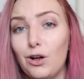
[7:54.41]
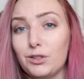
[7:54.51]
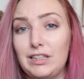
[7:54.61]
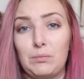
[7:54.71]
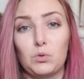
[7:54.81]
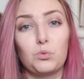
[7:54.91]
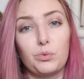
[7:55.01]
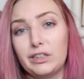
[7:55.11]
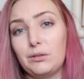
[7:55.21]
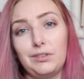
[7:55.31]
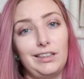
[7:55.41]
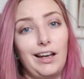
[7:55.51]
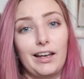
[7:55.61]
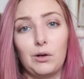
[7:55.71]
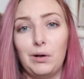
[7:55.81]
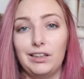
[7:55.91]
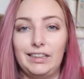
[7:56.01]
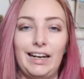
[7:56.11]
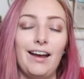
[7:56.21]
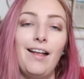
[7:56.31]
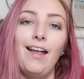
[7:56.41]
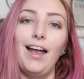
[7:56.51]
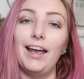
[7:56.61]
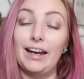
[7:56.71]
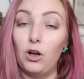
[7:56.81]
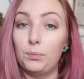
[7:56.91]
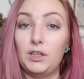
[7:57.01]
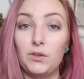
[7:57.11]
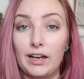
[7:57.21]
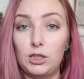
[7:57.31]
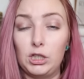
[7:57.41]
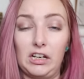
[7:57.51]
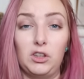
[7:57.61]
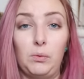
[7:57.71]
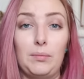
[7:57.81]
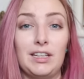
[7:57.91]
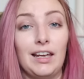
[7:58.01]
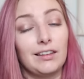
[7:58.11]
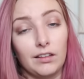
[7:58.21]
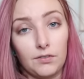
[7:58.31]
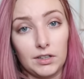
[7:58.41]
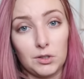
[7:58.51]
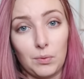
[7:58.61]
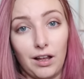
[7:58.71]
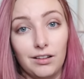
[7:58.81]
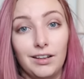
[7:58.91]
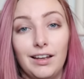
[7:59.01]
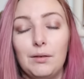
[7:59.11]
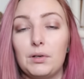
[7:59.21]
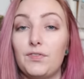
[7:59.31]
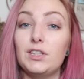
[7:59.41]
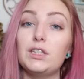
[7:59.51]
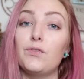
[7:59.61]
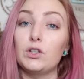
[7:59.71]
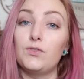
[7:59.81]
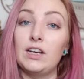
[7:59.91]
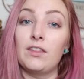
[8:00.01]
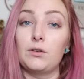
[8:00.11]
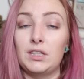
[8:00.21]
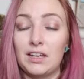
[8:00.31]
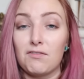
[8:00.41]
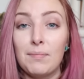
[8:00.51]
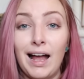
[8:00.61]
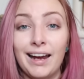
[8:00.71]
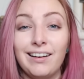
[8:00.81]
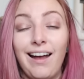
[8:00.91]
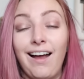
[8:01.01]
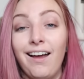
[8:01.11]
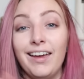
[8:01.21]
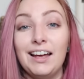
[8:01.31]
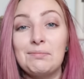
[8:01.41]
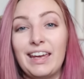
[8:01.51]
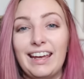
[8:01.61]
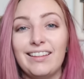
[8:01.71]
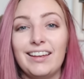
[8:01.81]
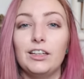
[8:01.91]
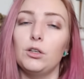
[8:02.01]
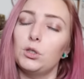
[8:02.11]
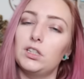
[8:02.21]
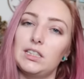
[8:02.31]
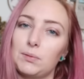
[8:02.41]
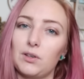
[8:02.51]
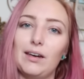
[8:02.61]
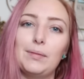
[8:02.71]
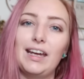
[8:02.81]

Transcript: all seems really, really high quality, and I hope that you guys check out the website and love it as well. But if this is the first video they're seeing of mine, hi, I'm Kaylee. You should subscribe